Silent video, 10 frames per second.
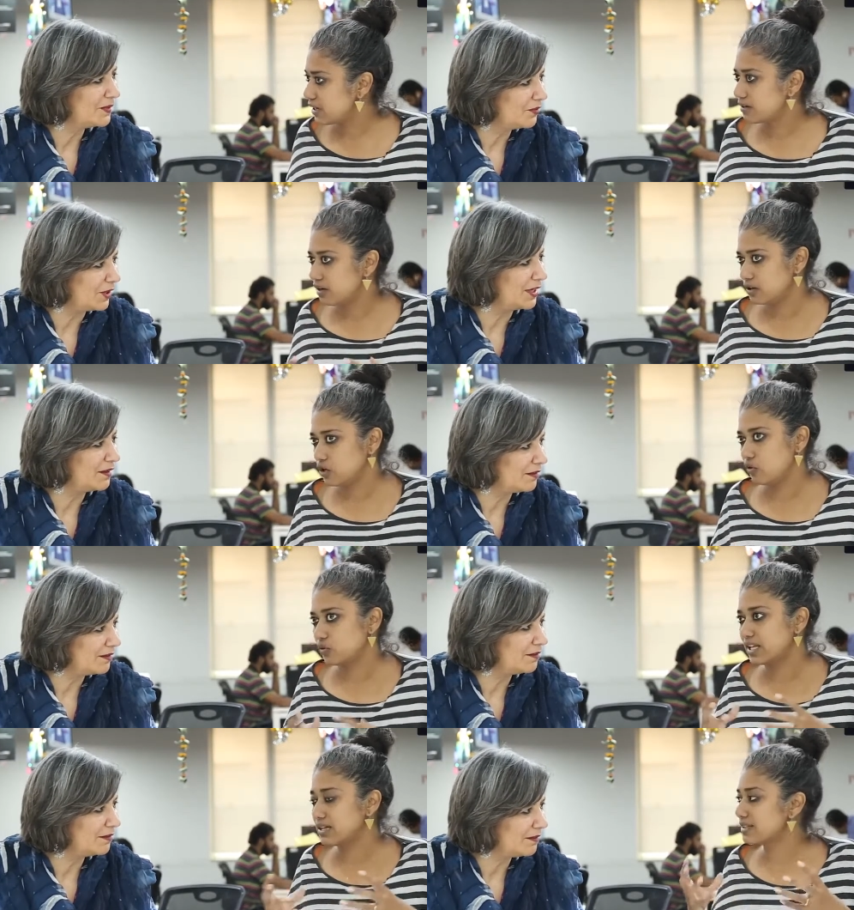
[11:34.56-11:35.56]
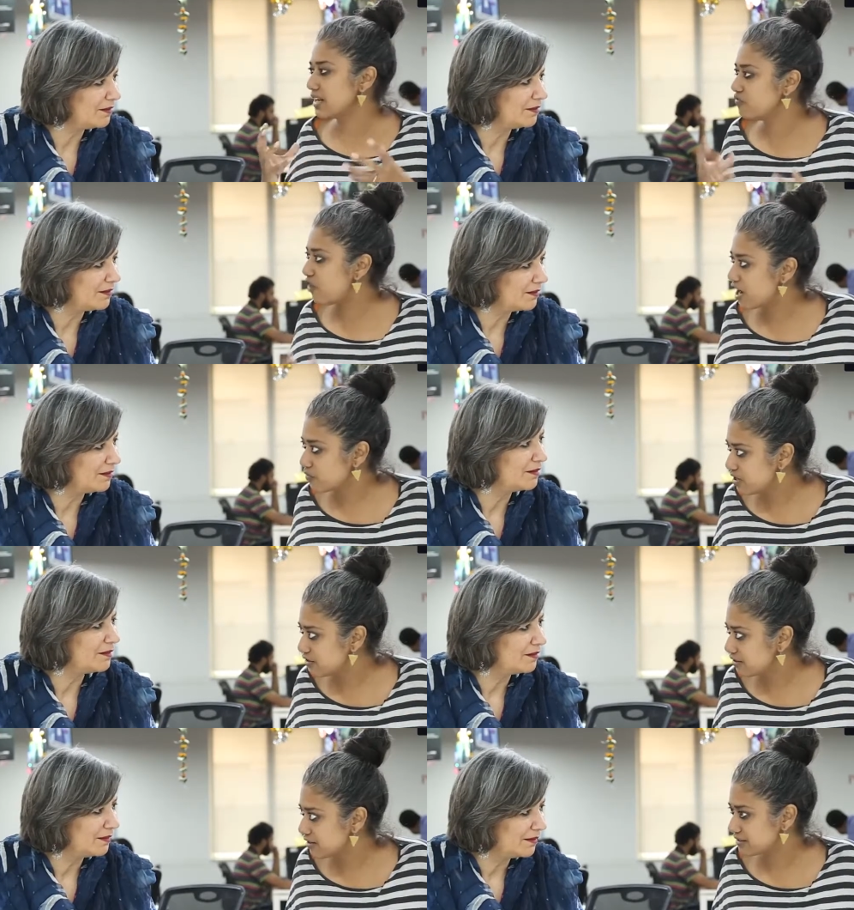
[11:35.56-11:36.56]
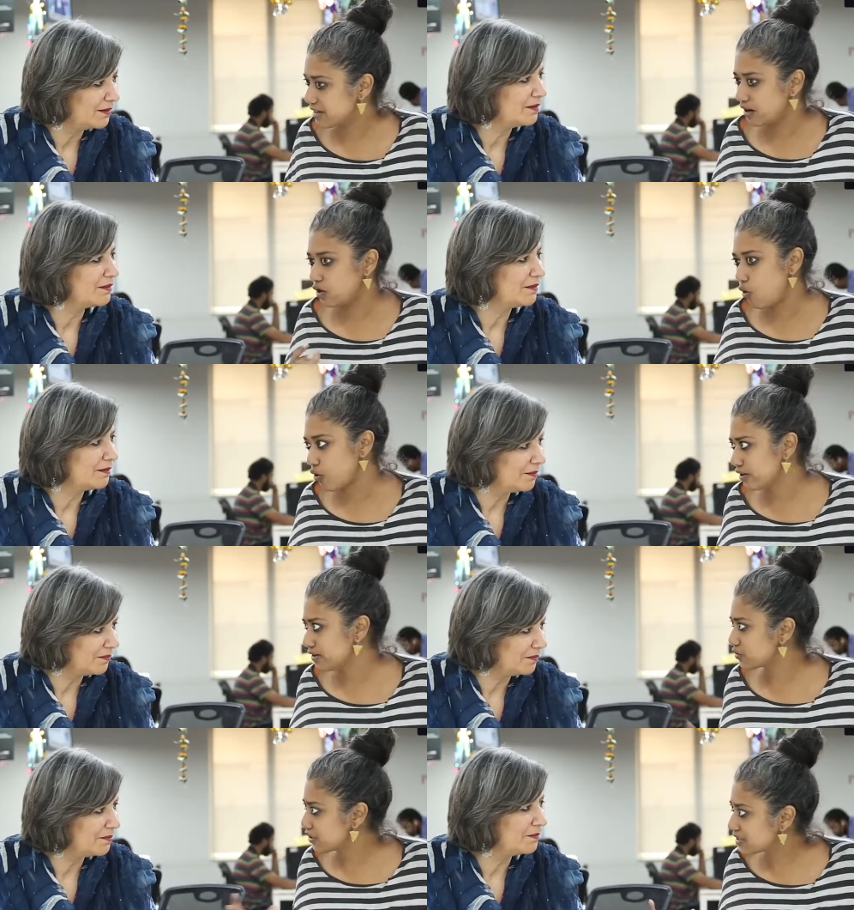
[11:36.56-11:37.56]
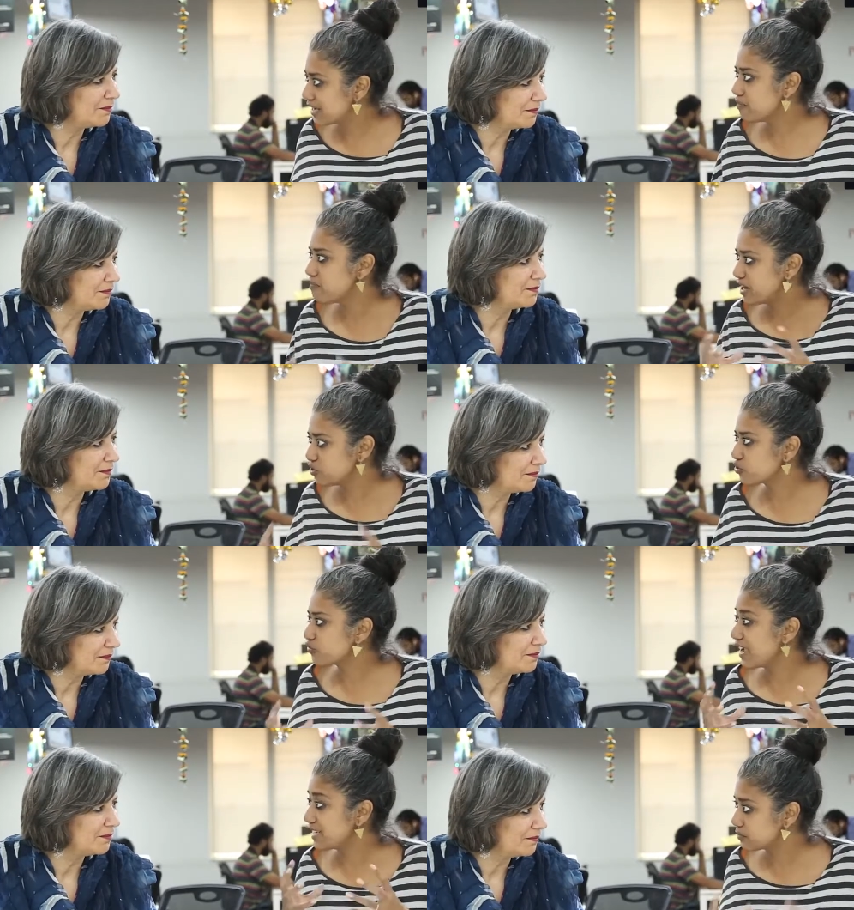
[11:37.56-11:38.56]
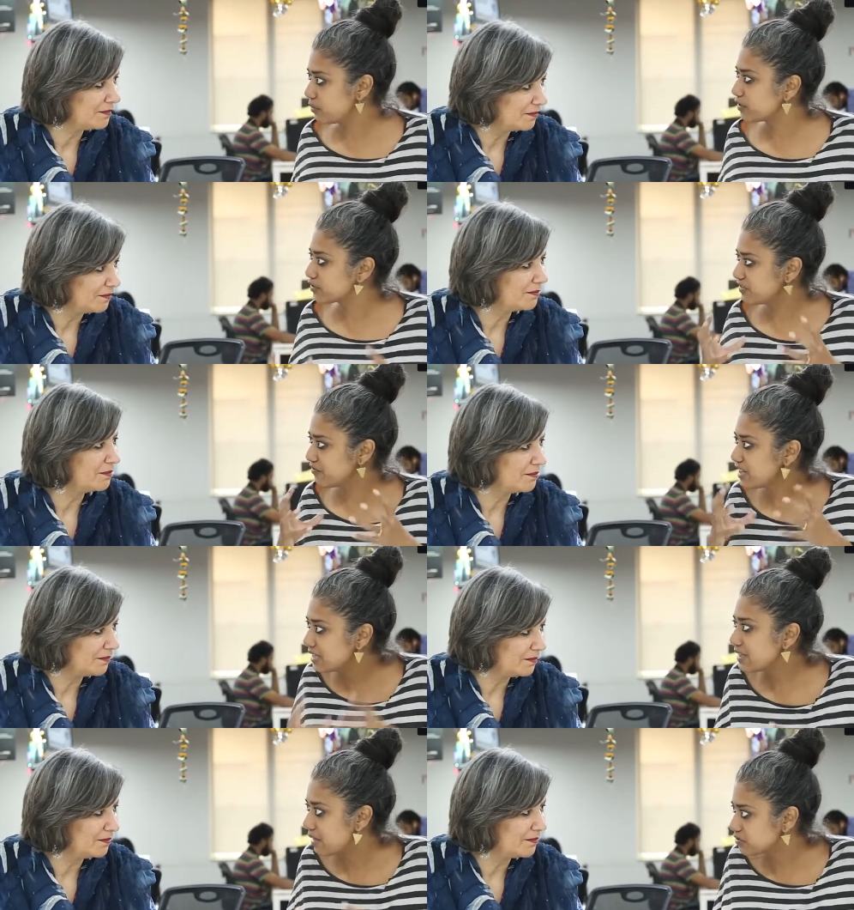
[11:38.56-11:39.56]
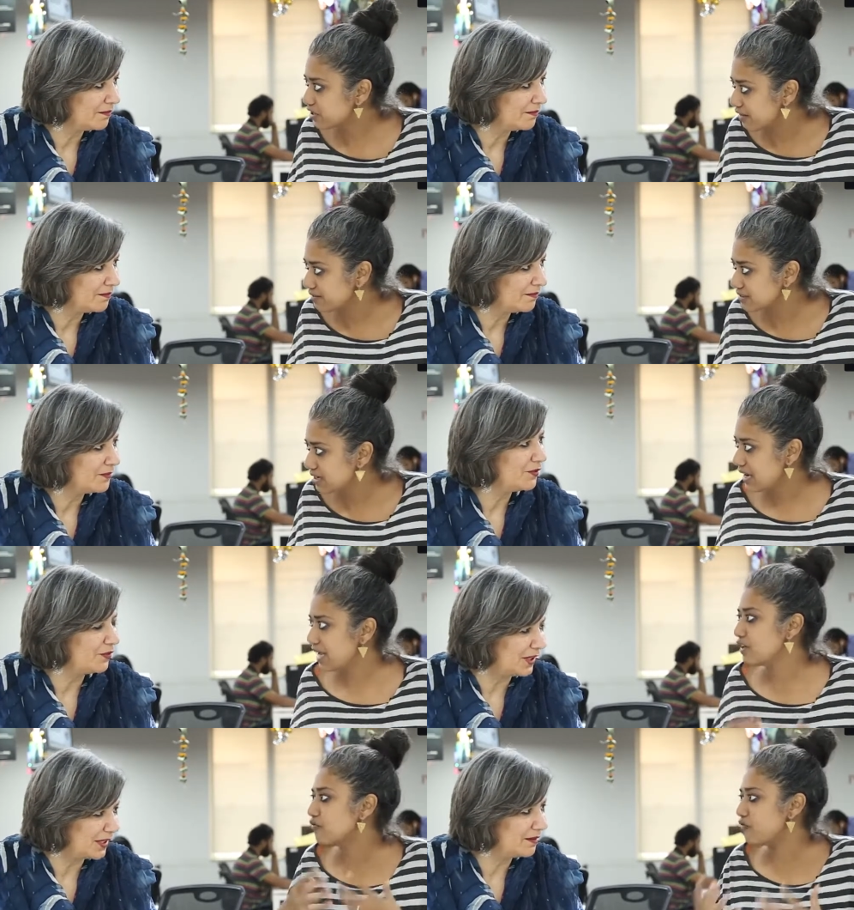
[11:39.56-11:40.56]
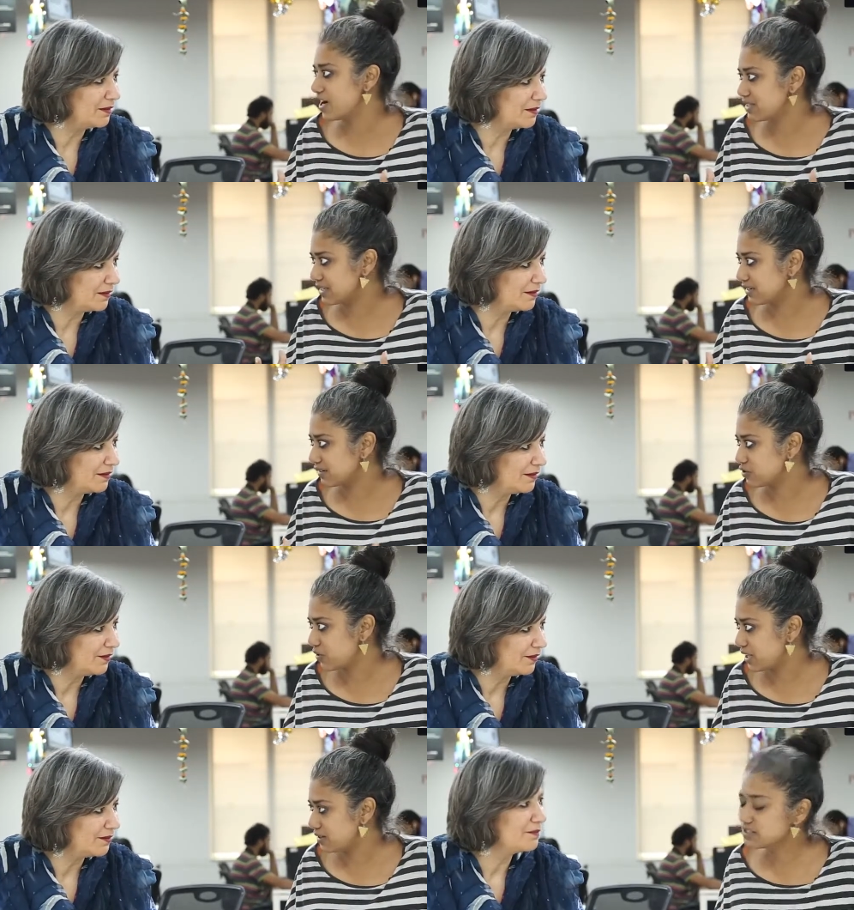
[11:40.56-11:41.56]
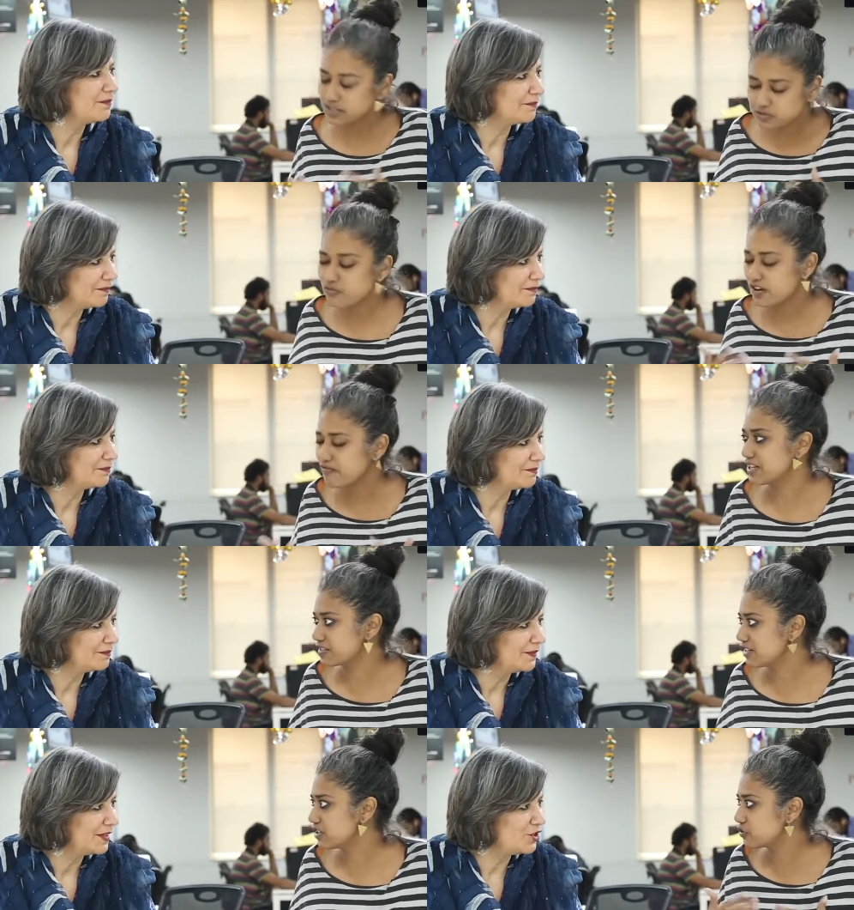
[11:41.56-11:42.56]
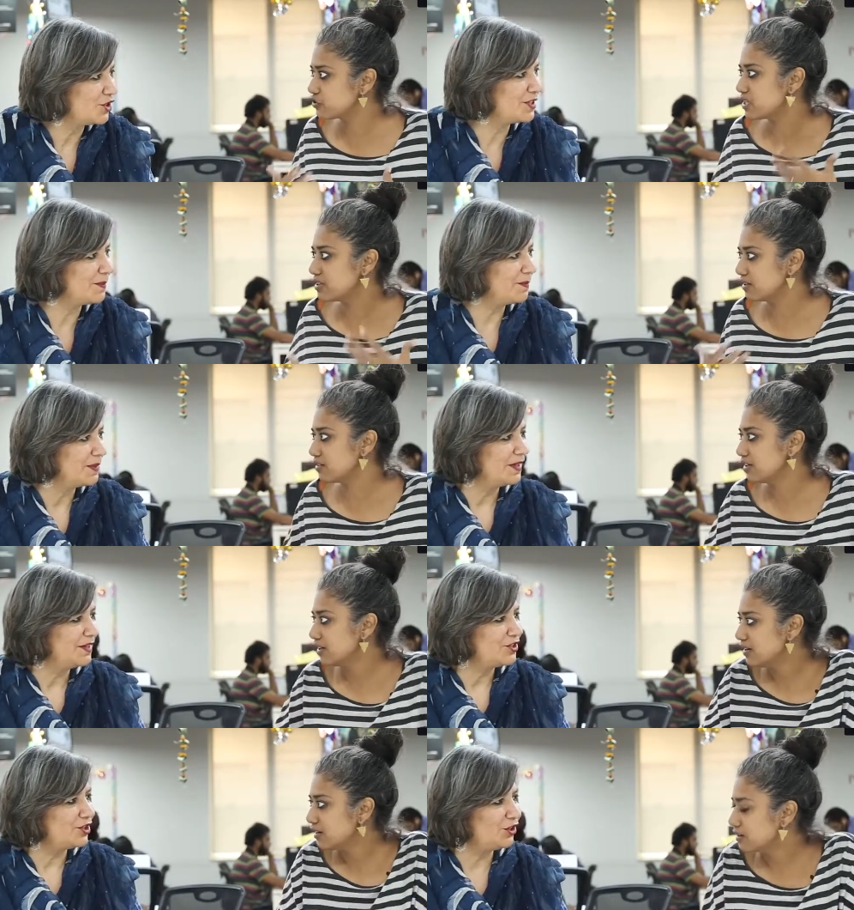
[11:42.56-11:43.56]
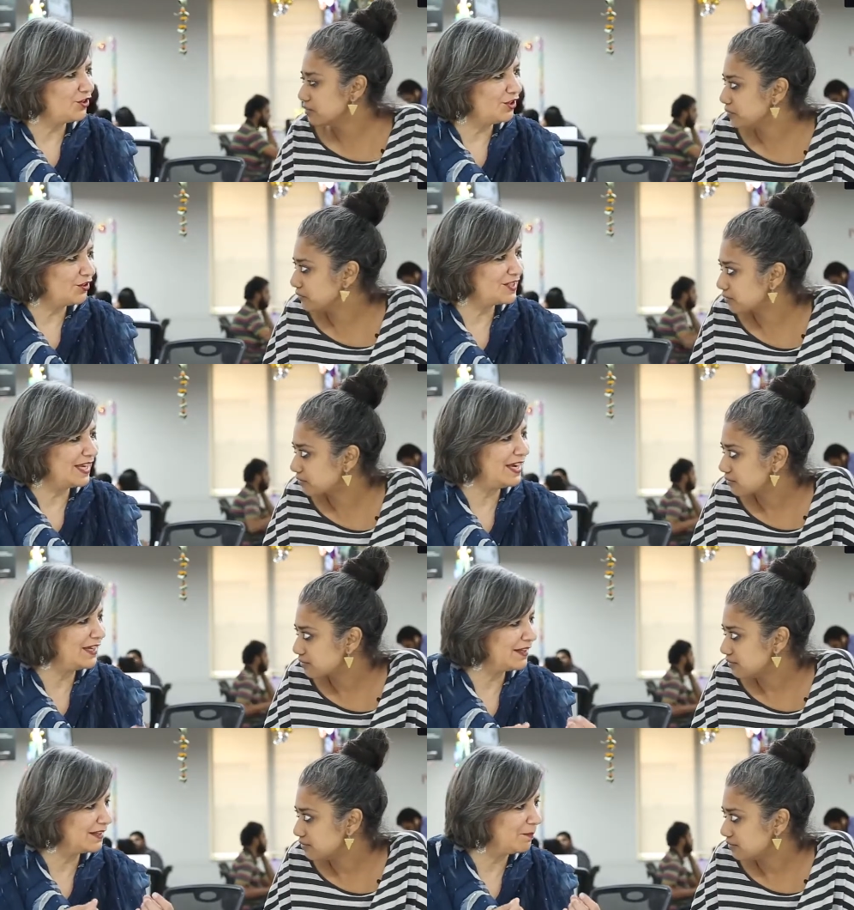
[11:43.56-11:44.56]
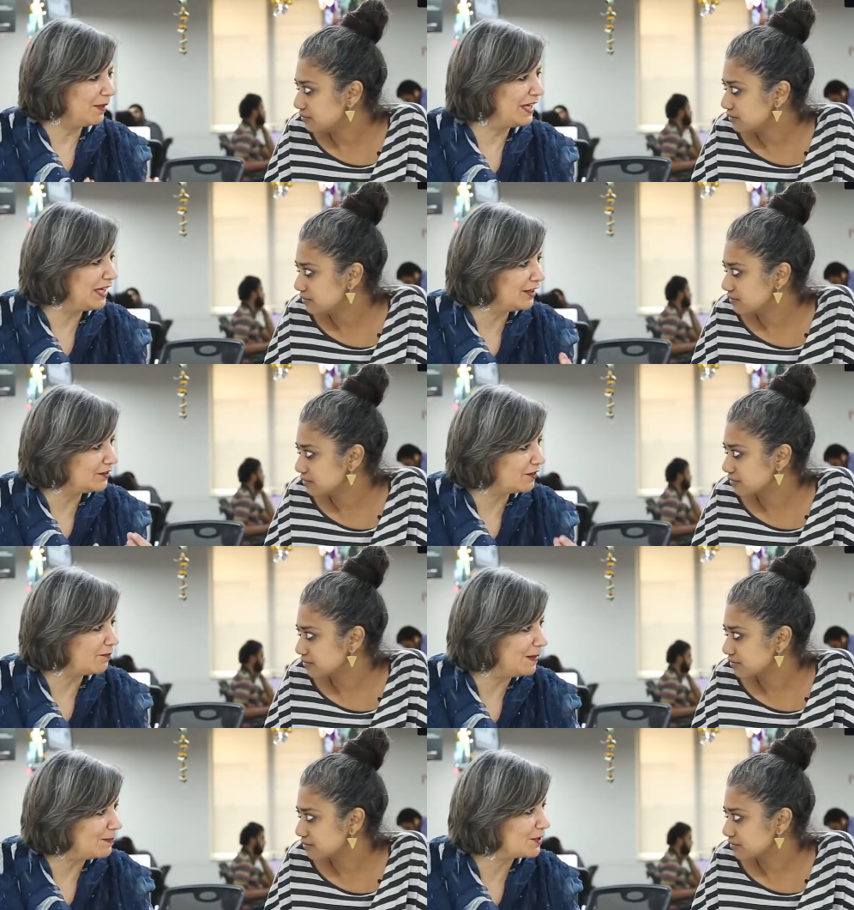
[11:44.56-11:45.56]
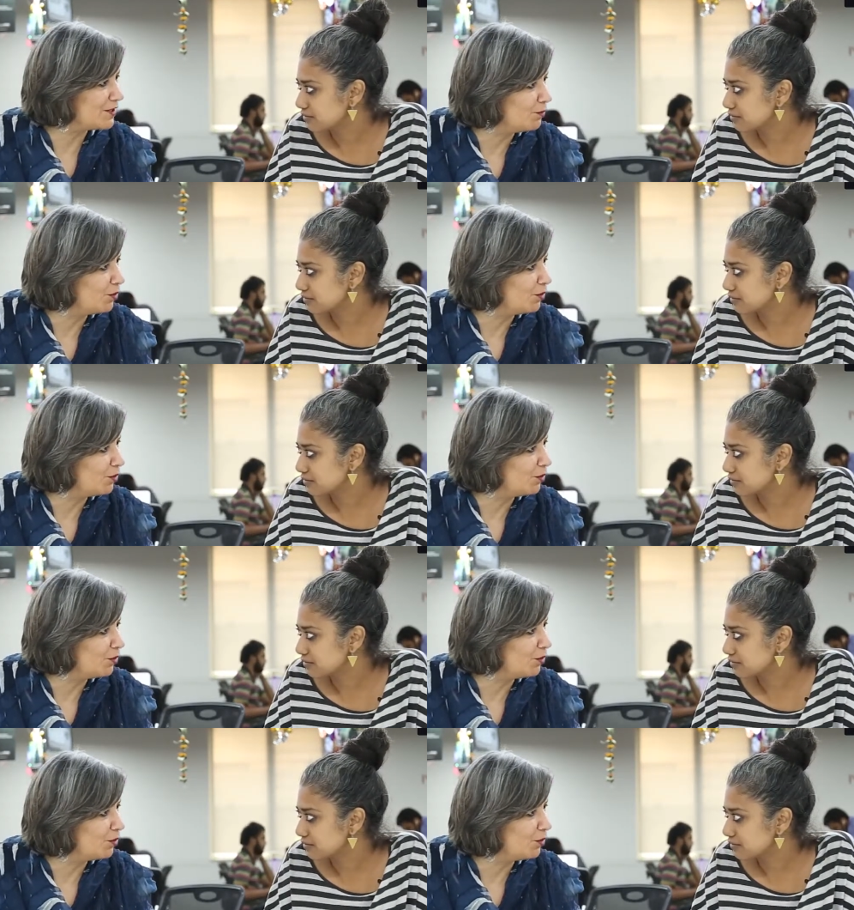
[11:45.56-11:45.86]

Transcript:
Speaker 1: And right. you know, there's an environmentalist, there are lawyers, so it's like a bunch of experts within themselves,
Speaker 2: right. and they're fighting together. And it's, it's very fascinating so to see a, the. So you're, you're seeing the beginnings of a people's